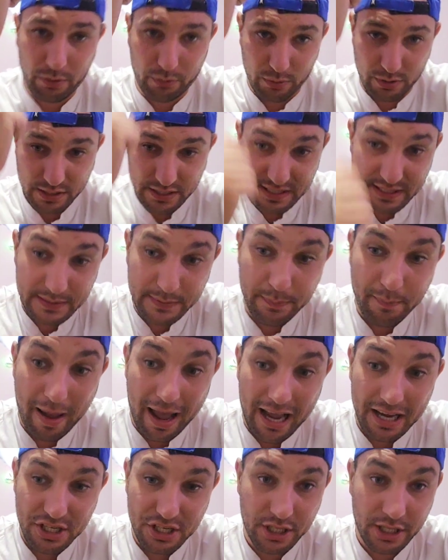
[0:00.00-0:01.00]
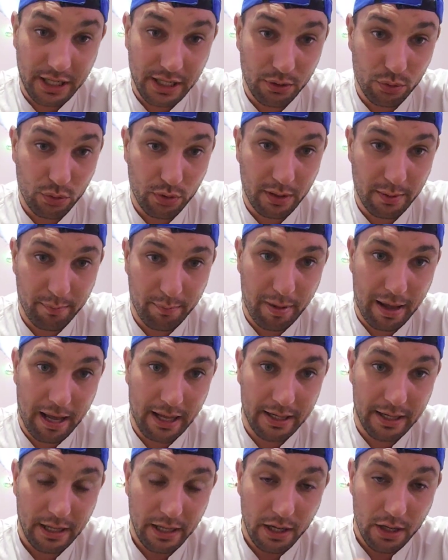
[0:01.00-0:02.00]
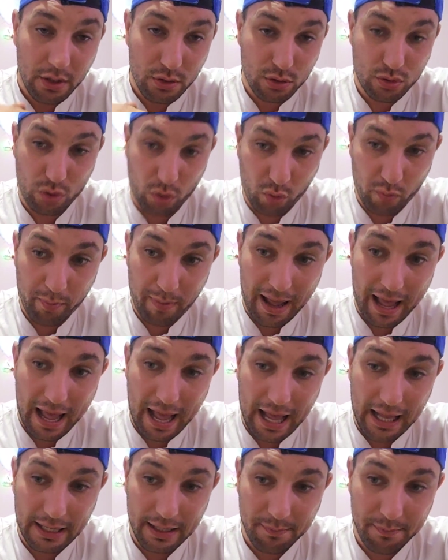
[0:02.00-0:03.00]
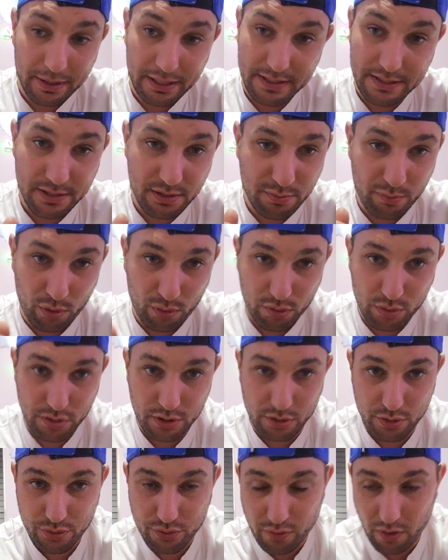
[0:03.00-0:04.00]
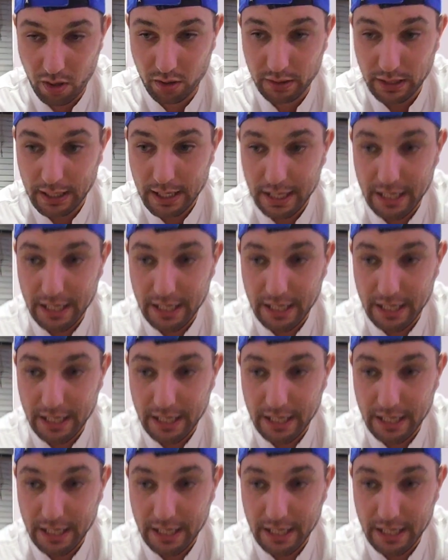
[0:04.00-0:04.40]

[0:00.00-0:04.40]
it was smashing into the bed so bad, because these motors are strong.